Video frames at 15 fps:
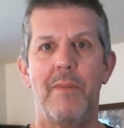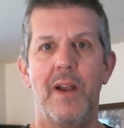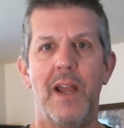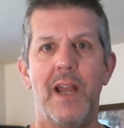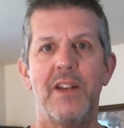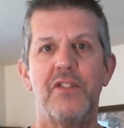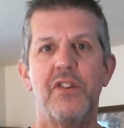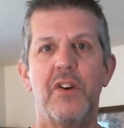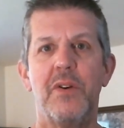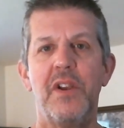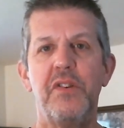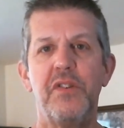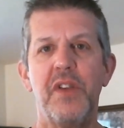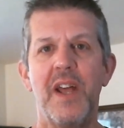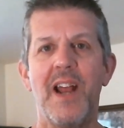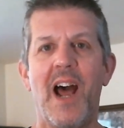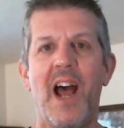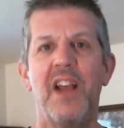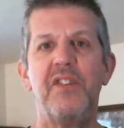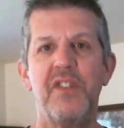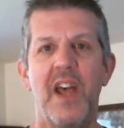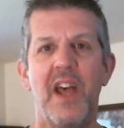And so he sent
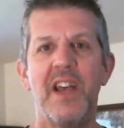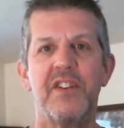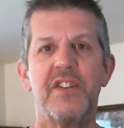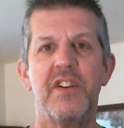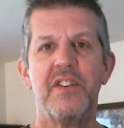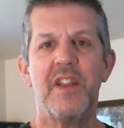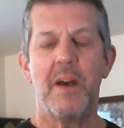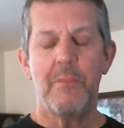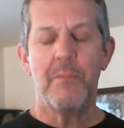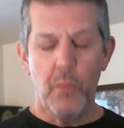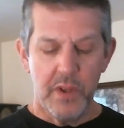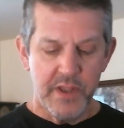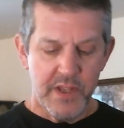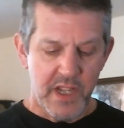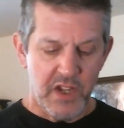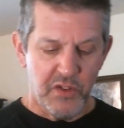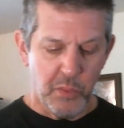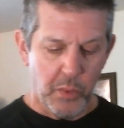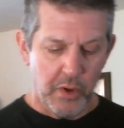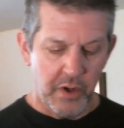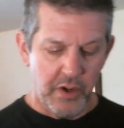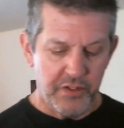Isaiah to them with these
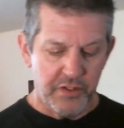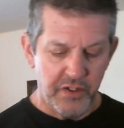words.